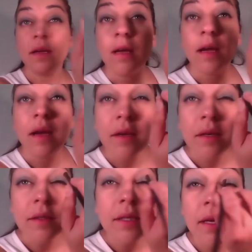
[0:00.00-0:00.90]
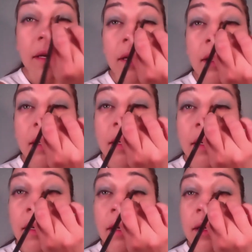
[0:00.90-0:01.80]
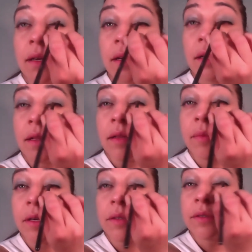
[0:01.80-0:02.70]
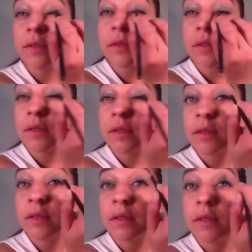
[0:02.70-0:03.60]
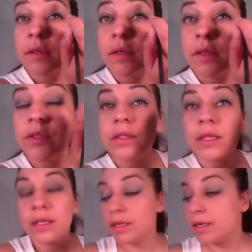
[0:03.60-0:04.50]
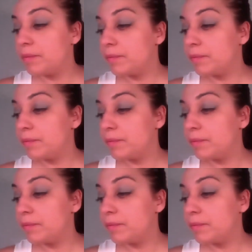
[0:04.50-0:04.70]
I'm going to take another brush and just clean it up.